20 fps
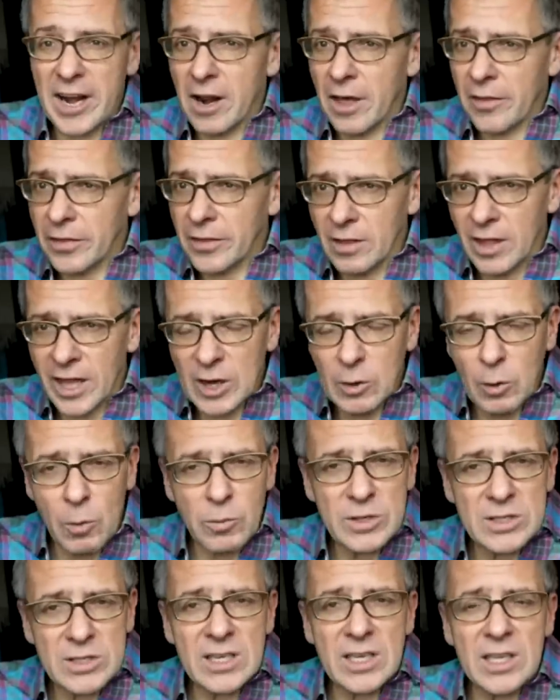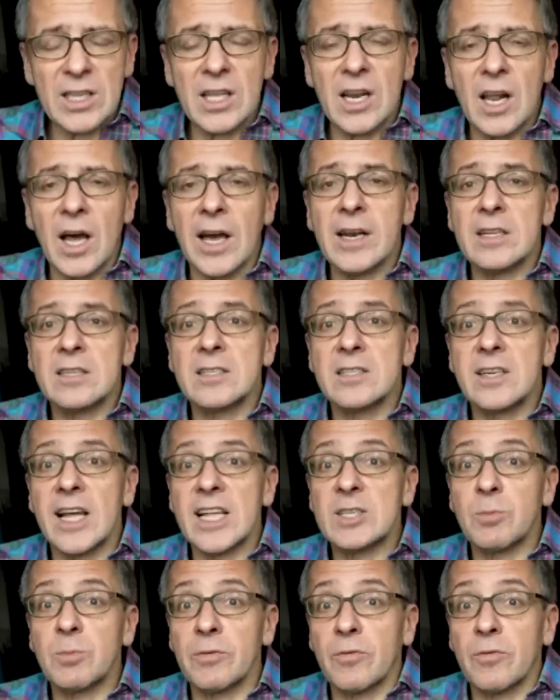nothing like what we see in the United States,